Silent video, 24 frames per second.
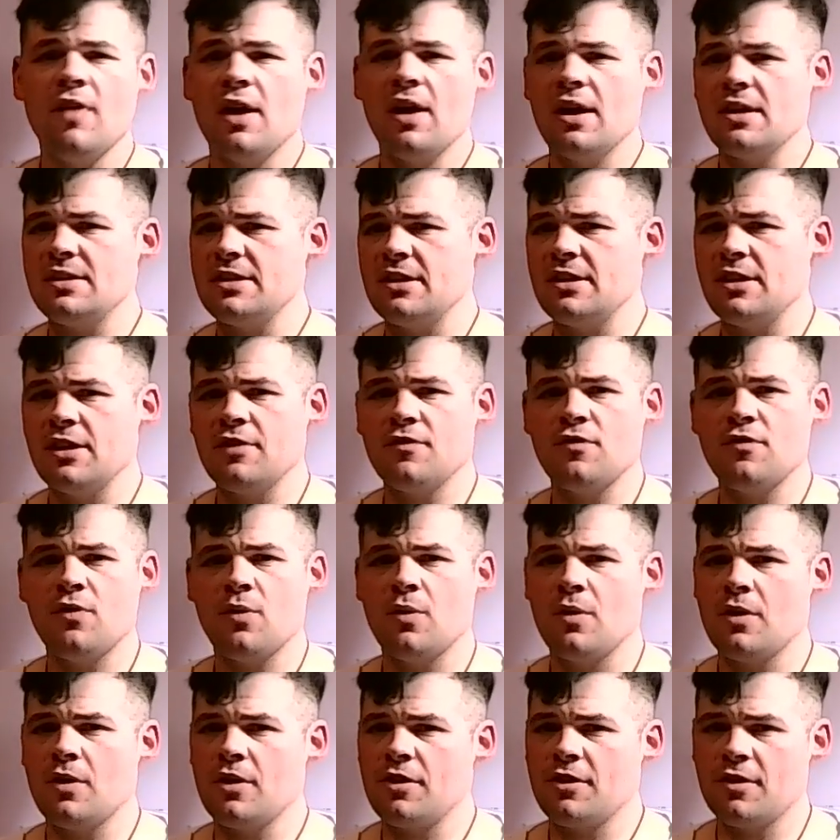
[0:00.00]
been volunteering
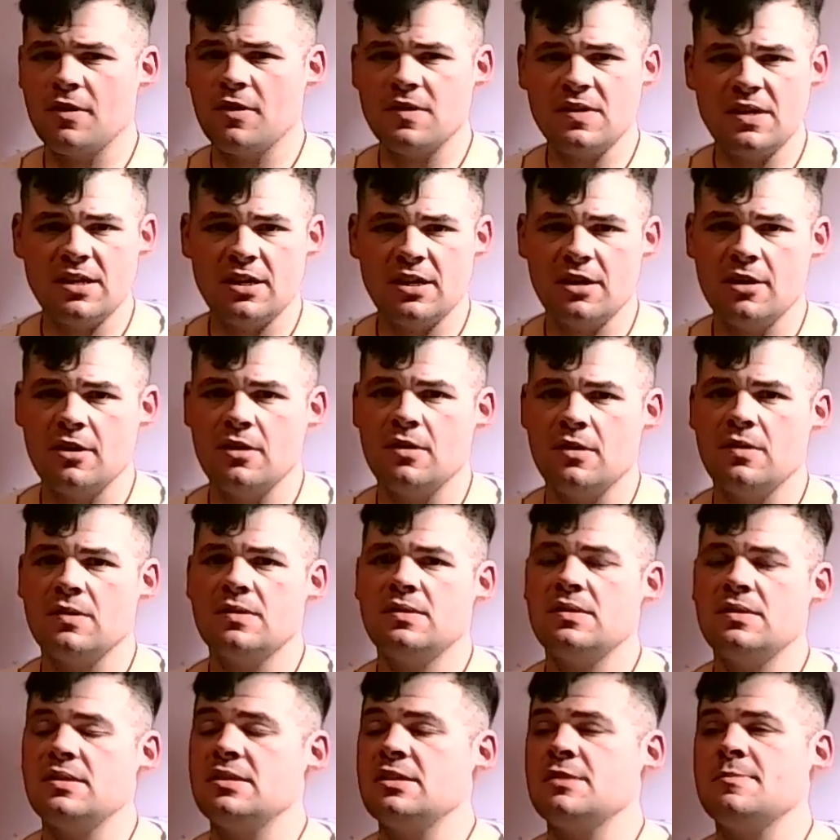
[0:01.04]
for 13
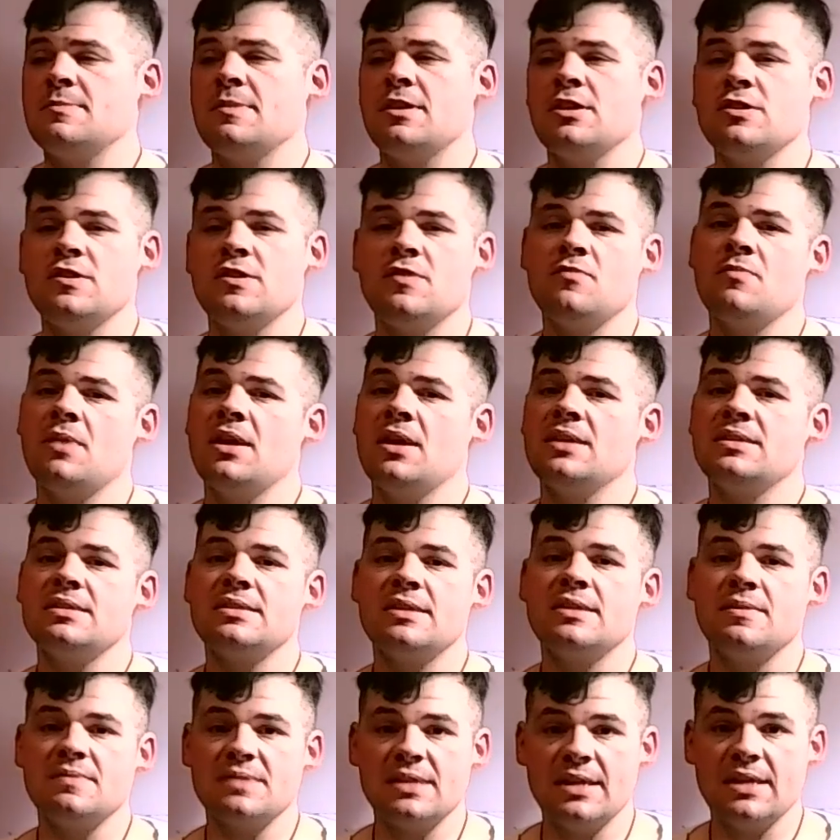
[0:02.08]
years. This has been a dream of
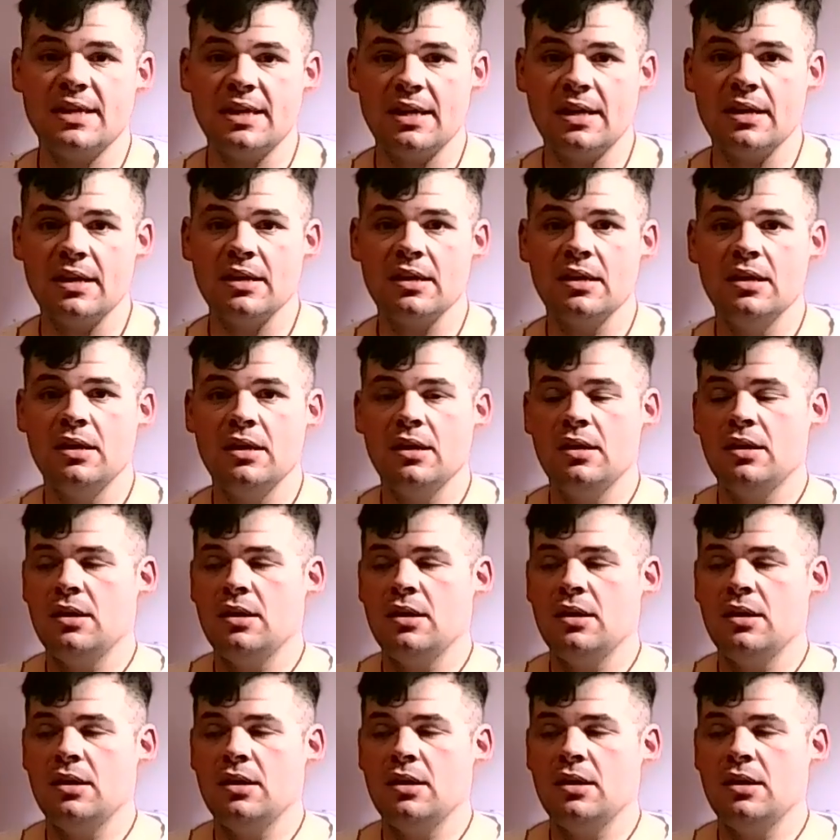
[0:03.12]
mine since I was a kid.